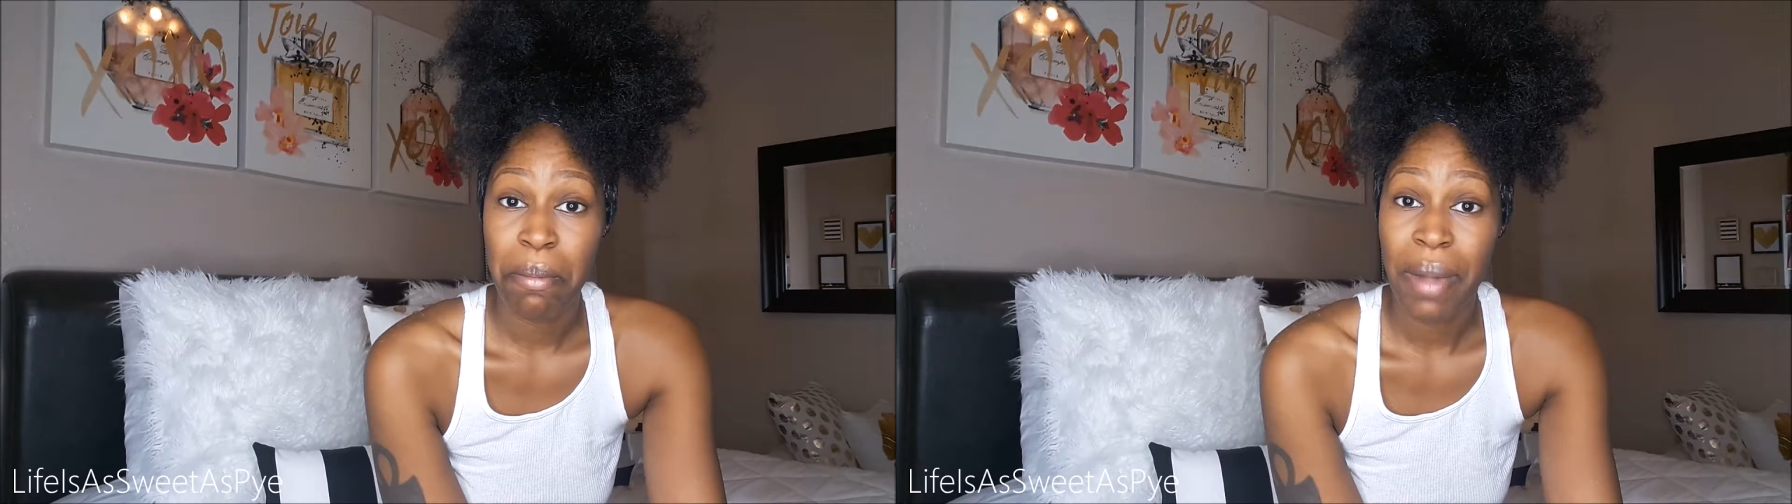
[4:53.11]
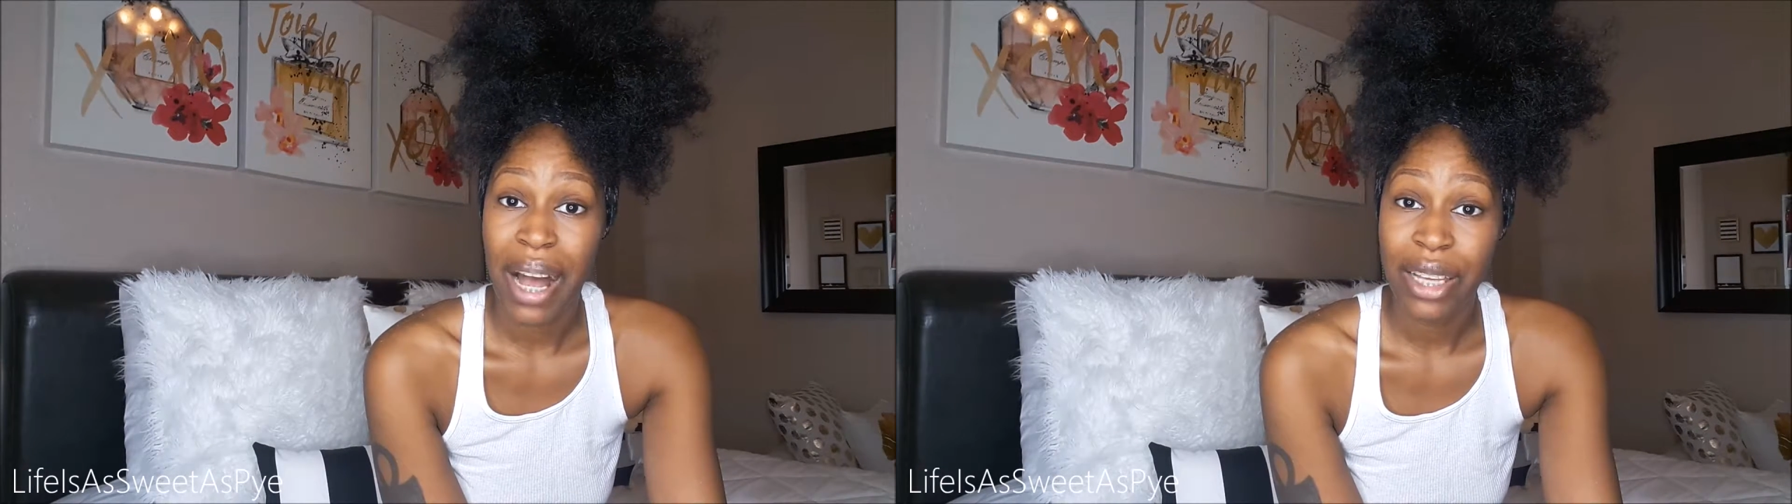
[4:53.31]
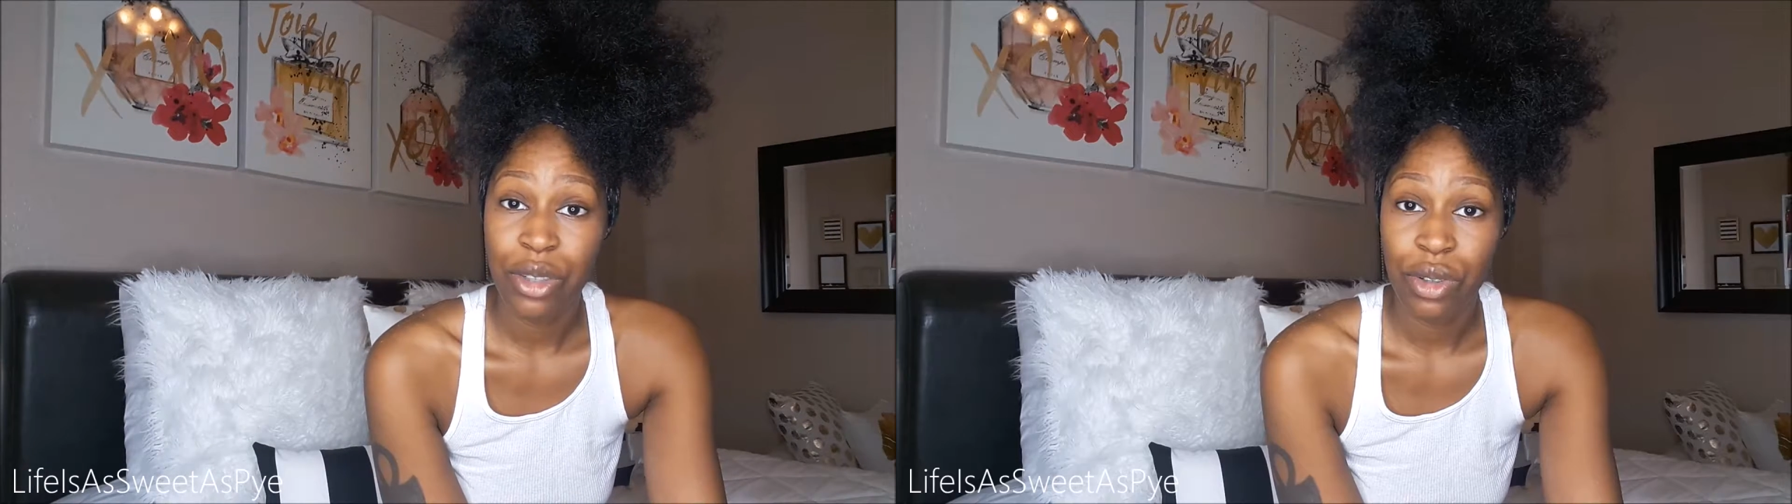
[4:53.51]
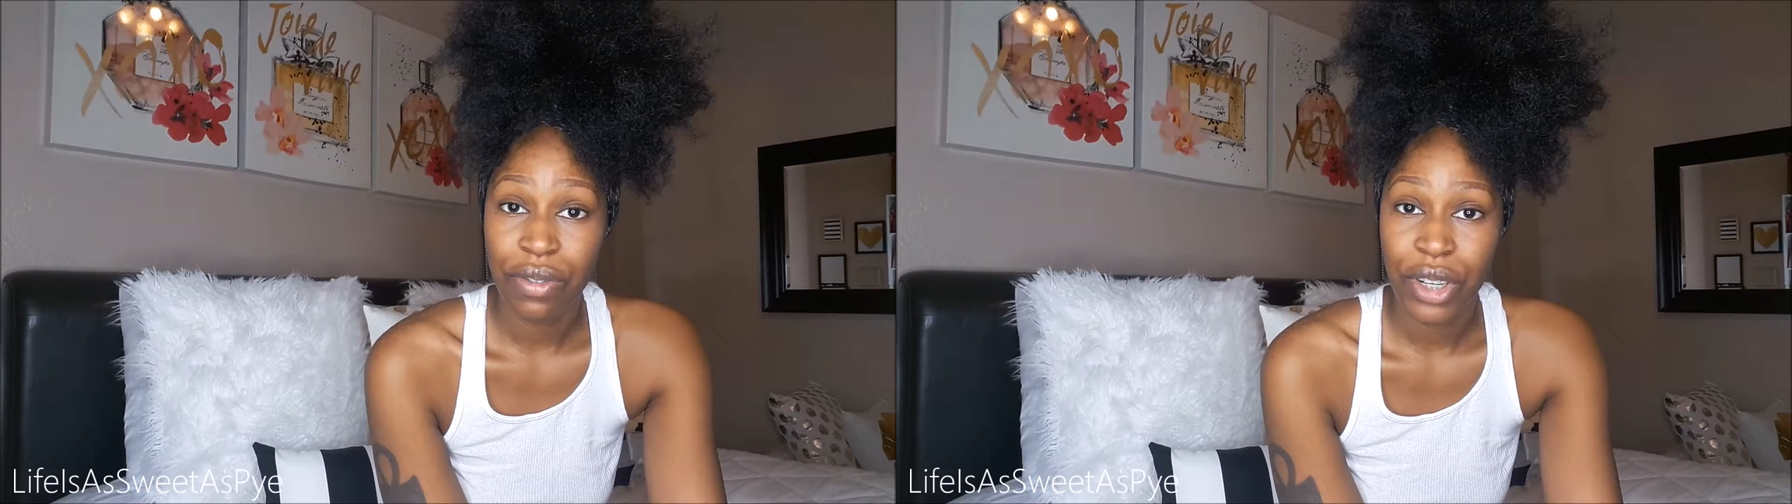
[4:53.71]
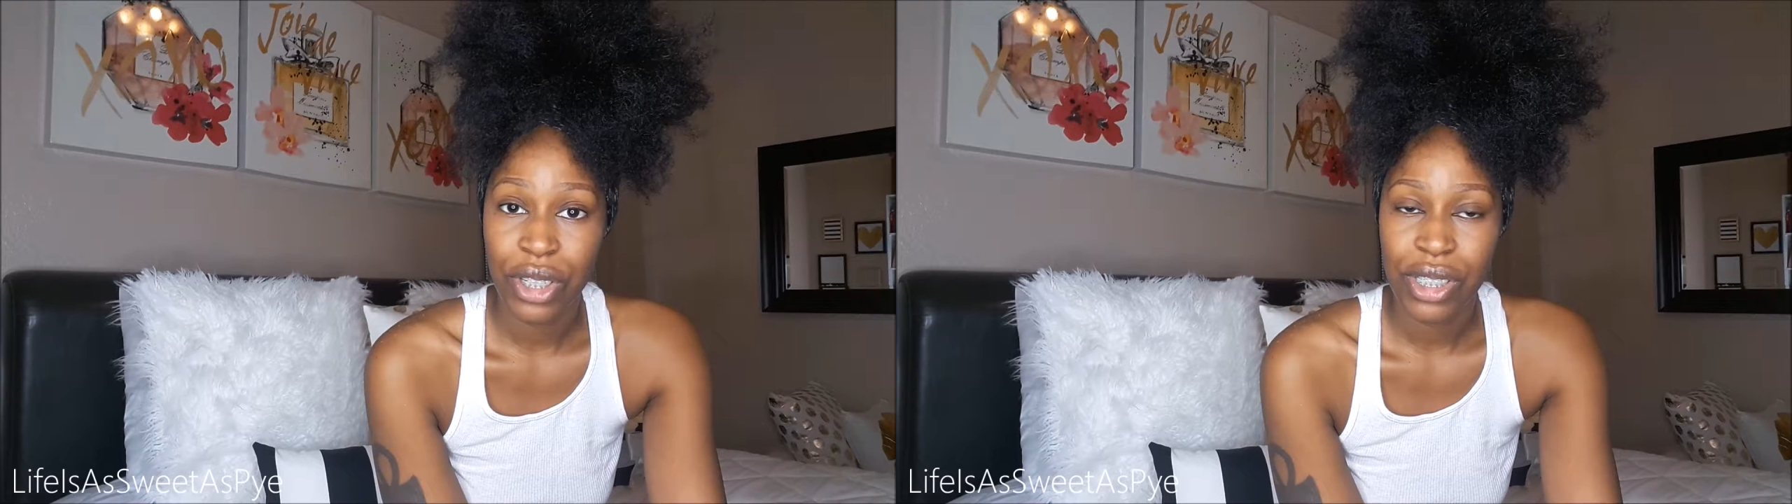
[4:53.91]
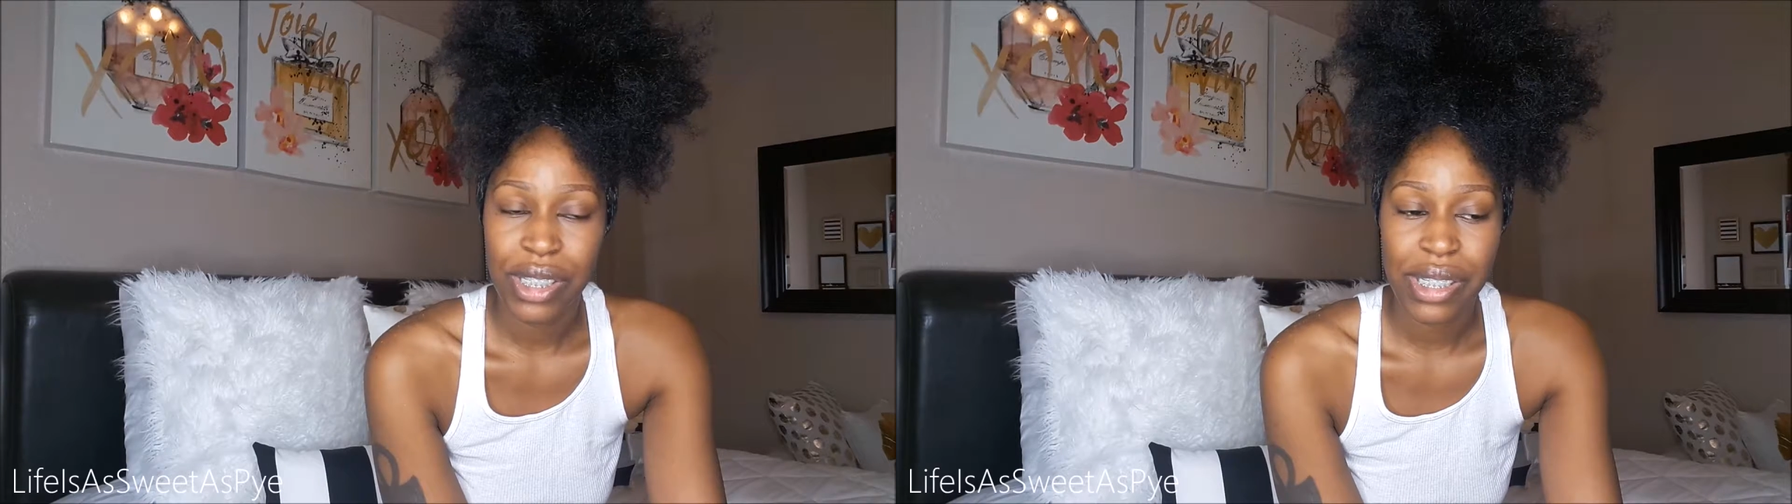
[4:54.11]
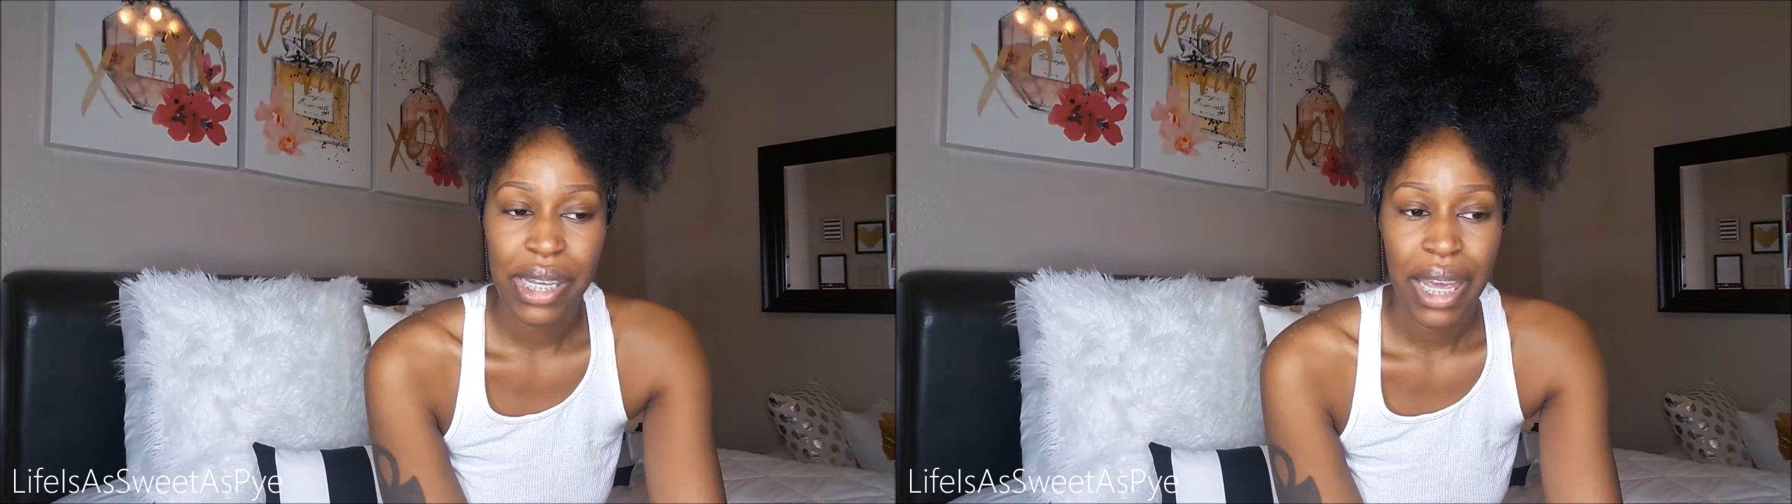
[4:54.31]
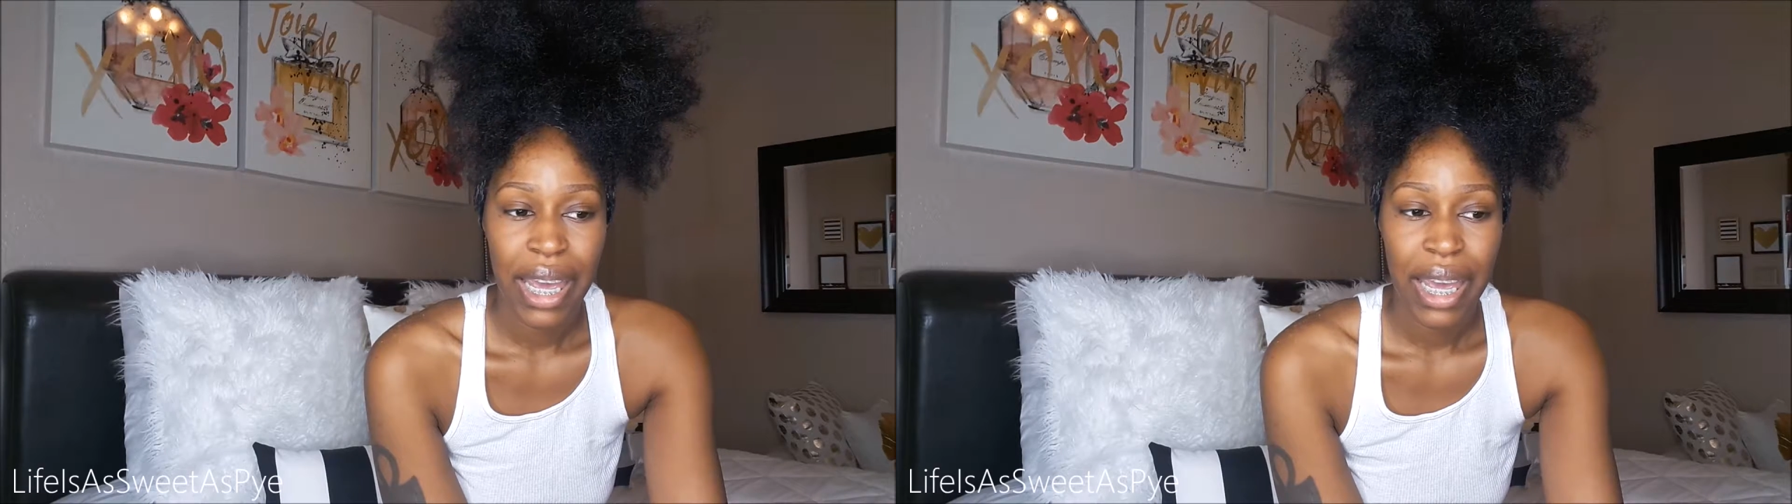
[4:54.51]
my universe,